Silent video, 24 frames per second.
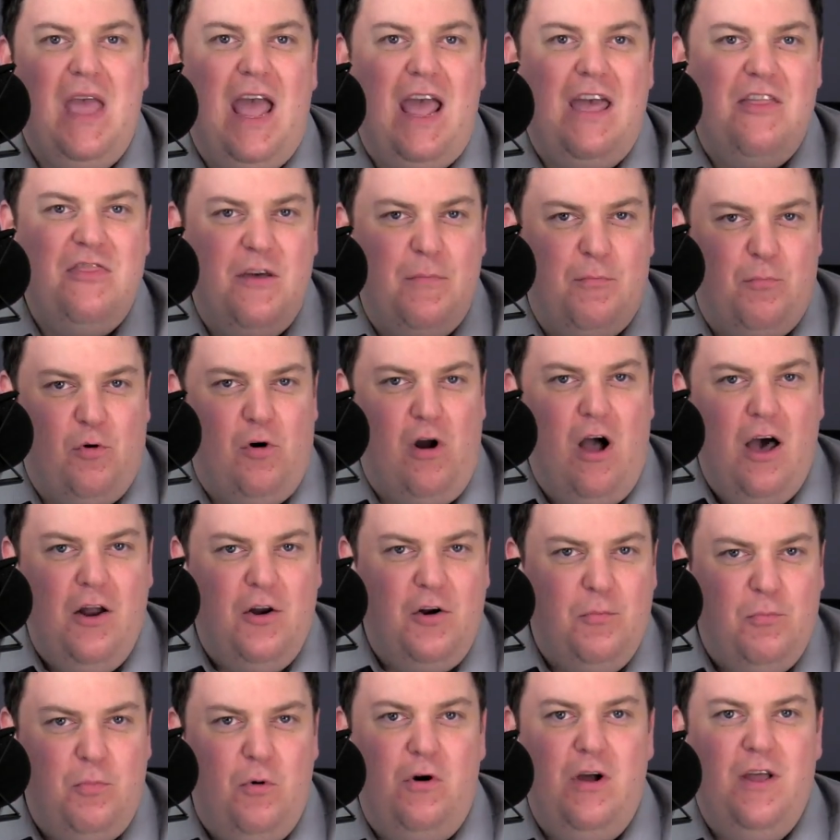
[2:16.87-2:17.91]
And the
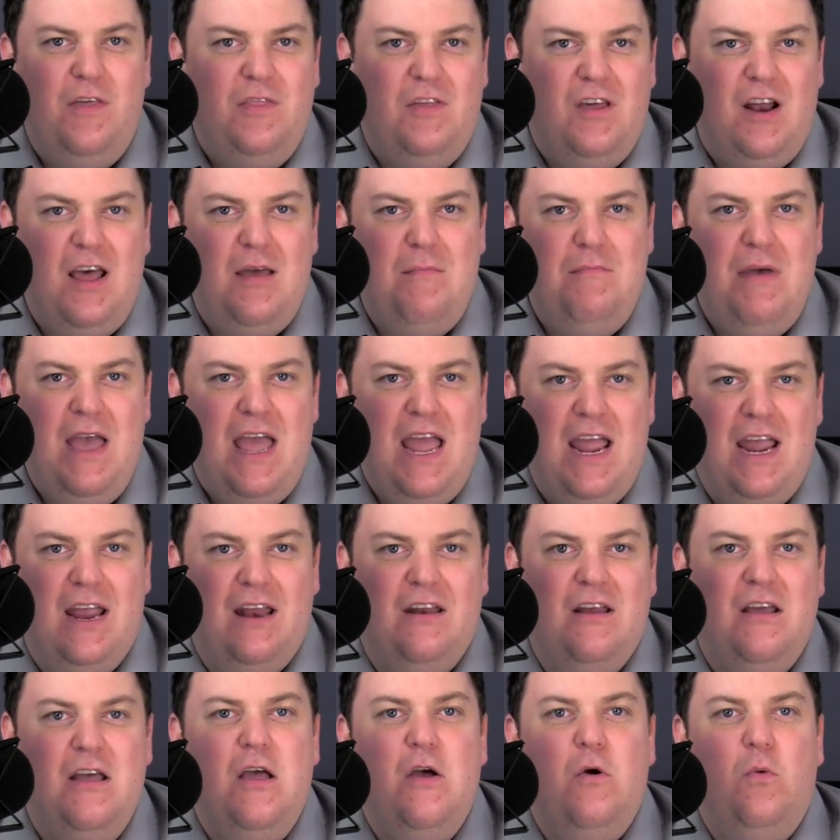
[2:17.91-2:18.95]
broader point that I
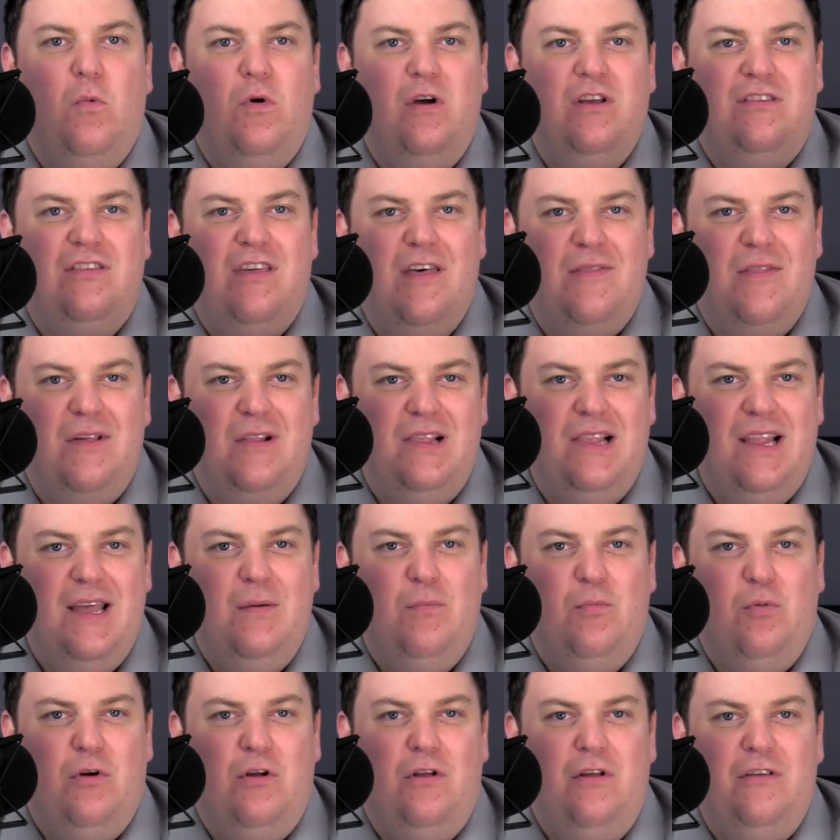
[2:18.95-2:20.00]
made was that the
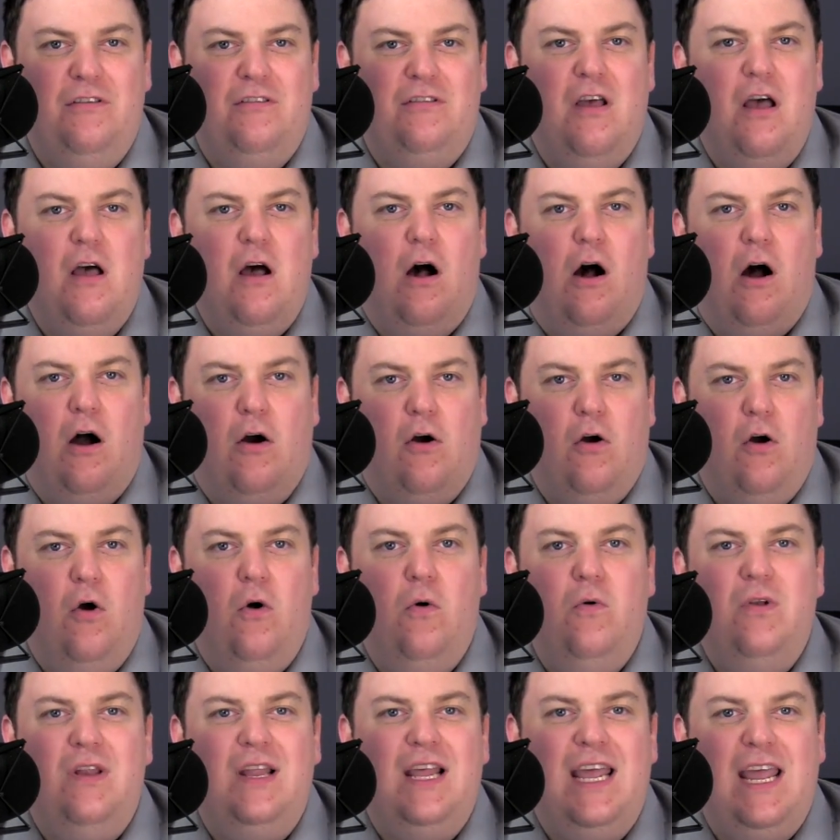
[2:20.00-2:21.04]
Liberals are
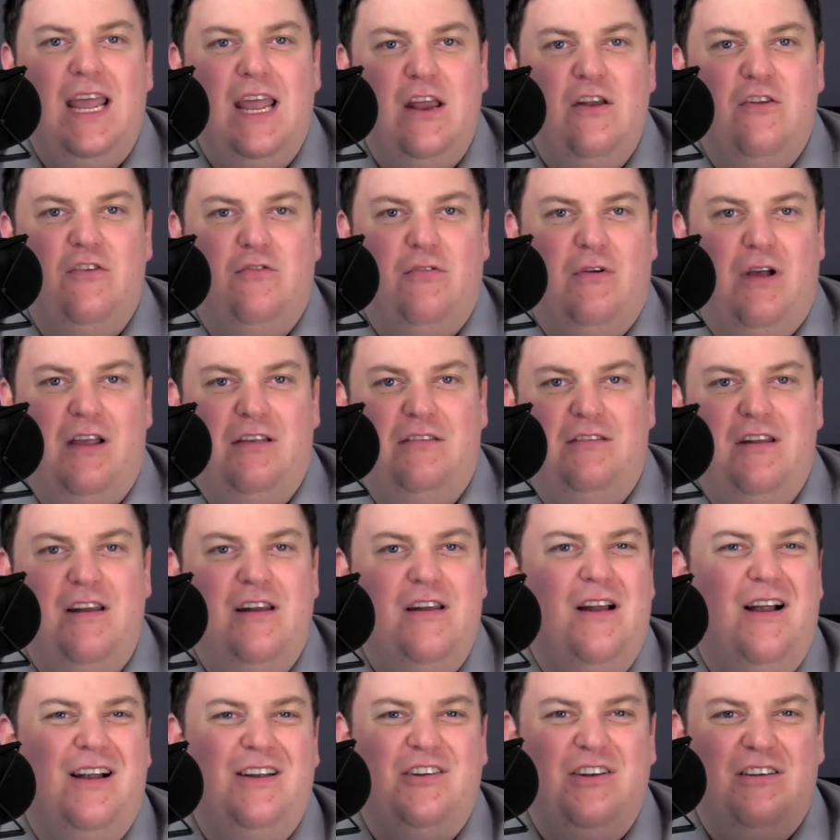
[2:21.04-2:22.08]
only interested,
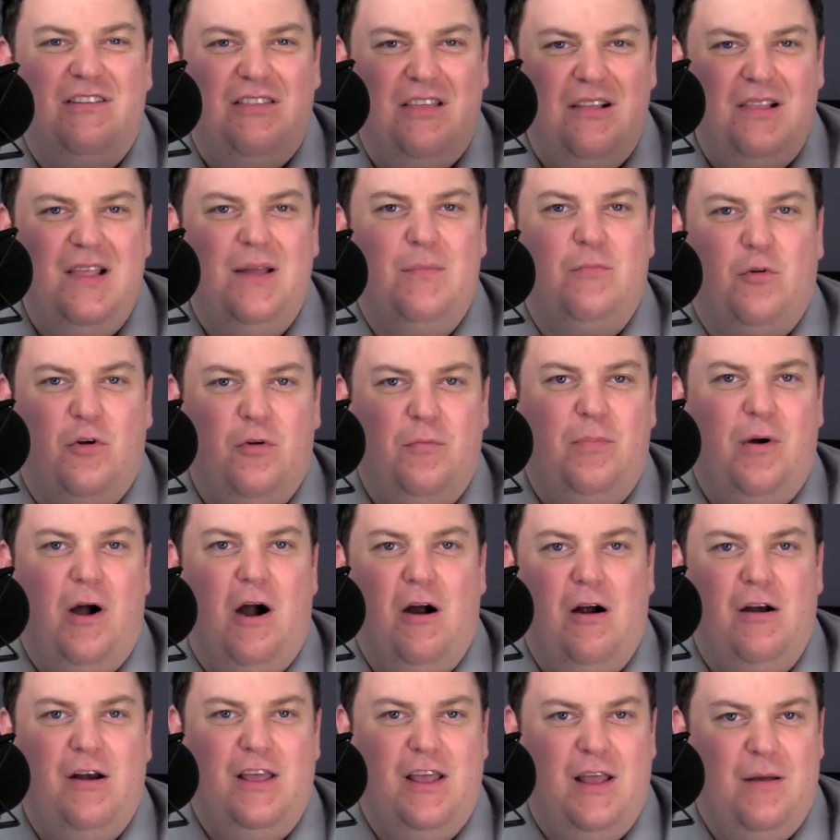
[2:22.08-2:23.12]
and not just the Liberal
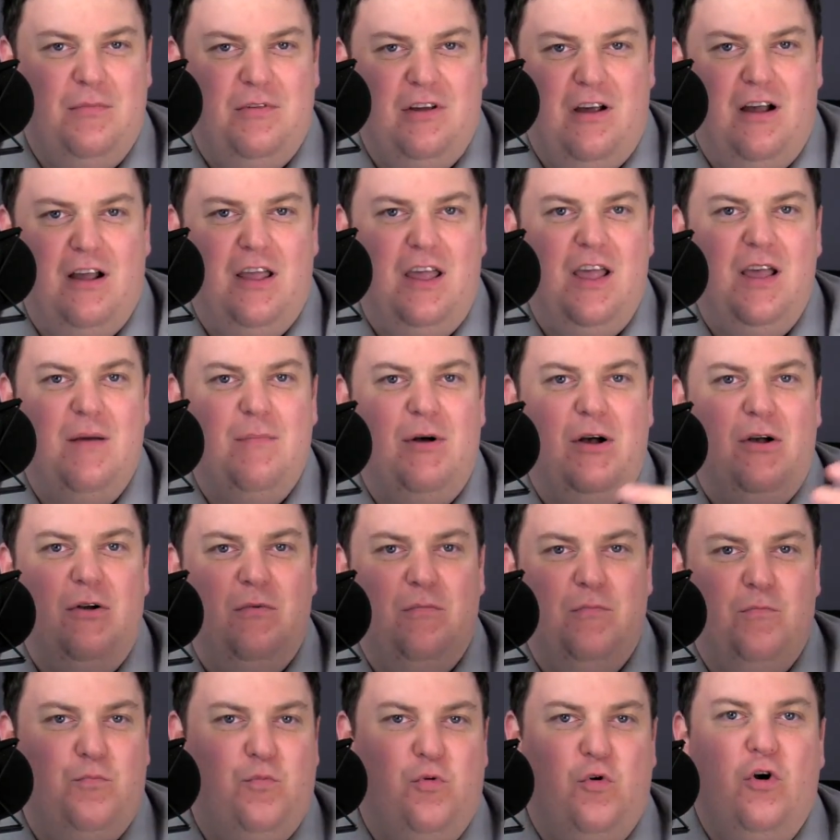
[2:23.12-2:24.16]
Party, I'm talking
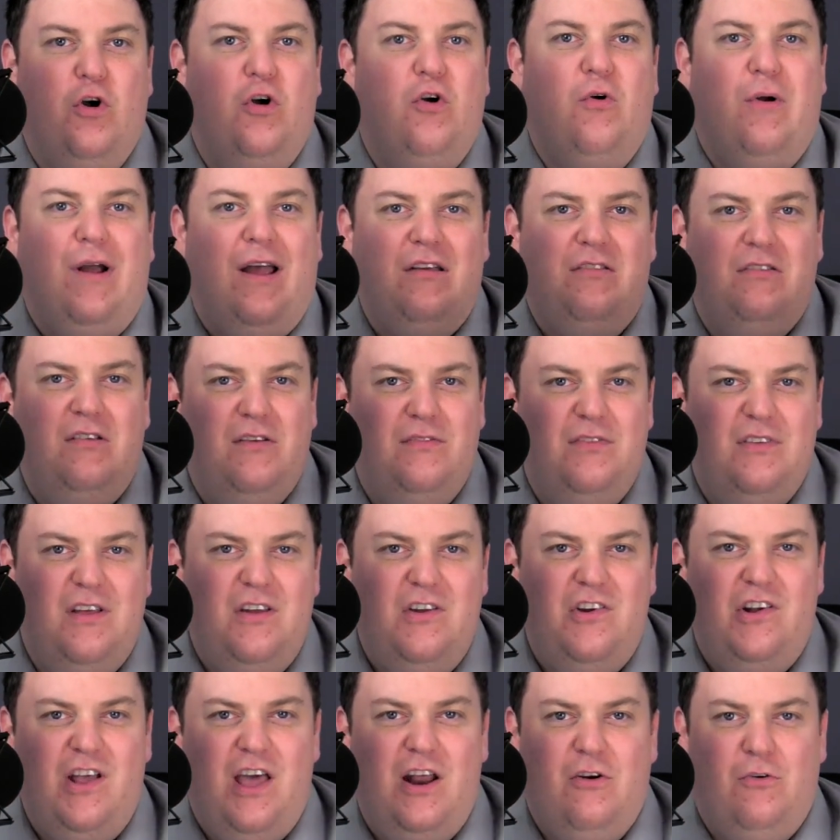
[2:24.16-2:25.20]
about progressives
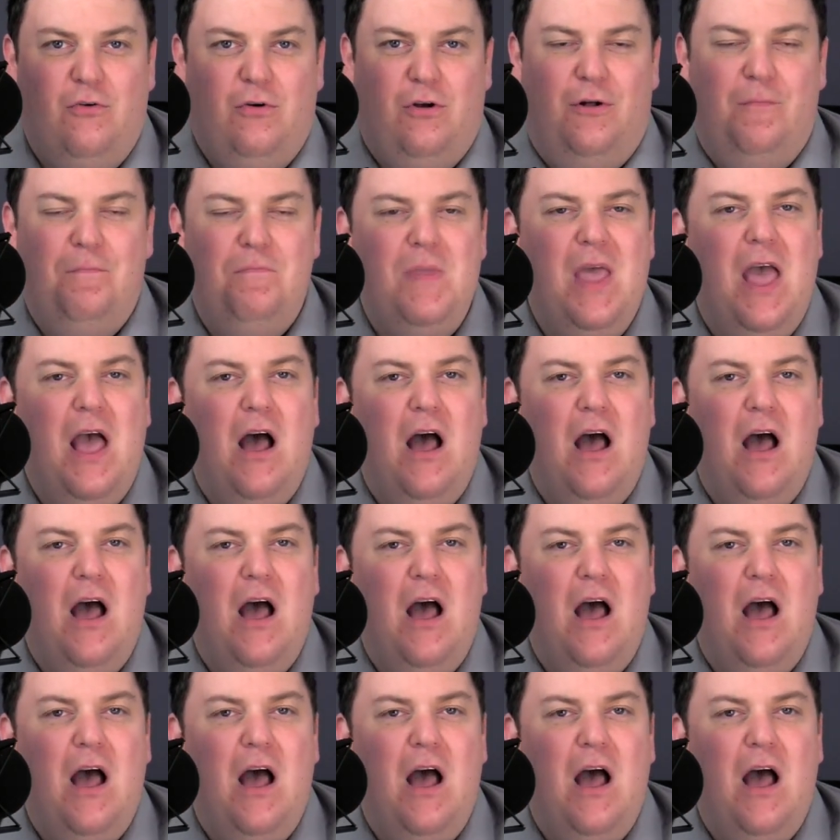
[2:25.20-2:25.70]
in general,